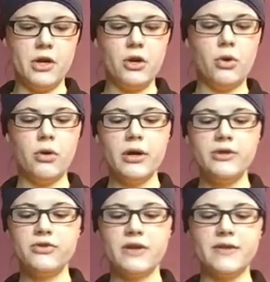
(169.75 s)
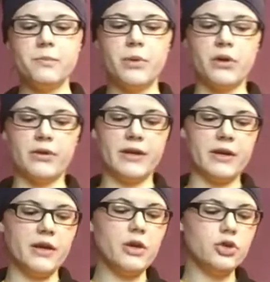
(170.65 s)
Corrigan, Druss, and Perlich
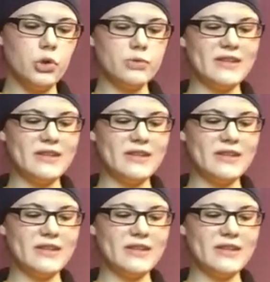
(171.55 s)
note